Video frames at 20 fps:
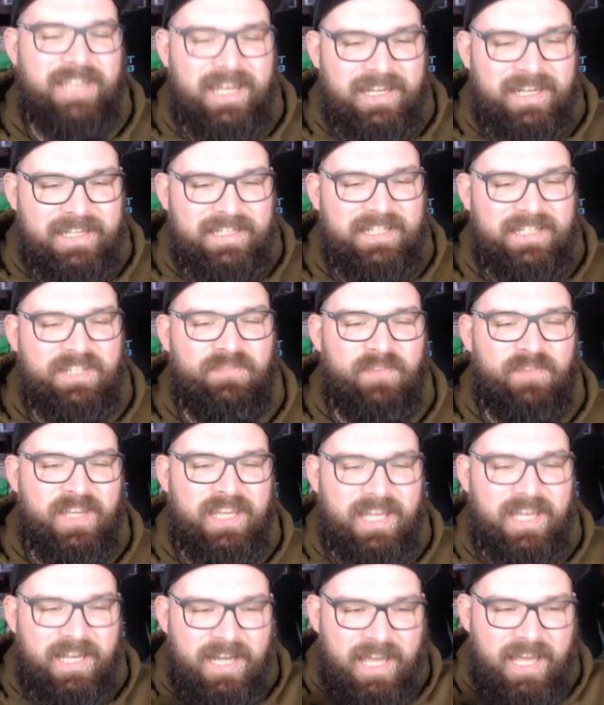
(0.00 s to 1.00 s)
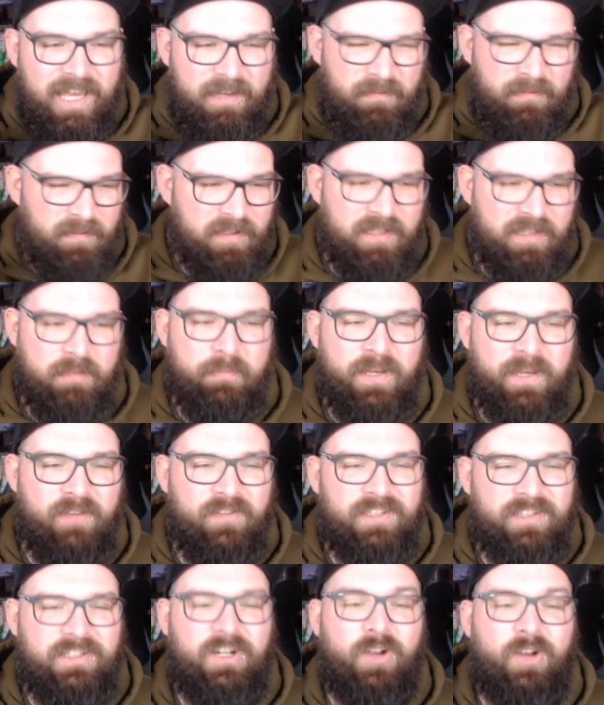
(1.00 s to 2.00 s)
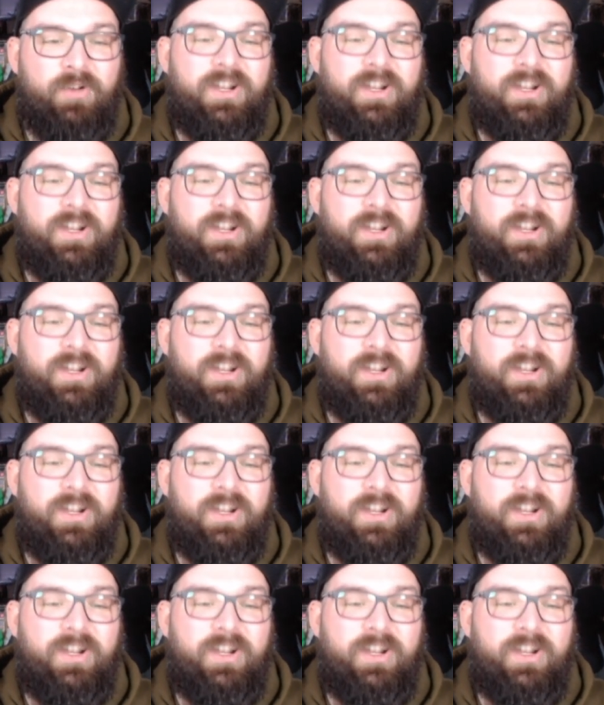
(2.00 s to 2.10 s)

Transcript: and in its feet and like in the bit of its cloak.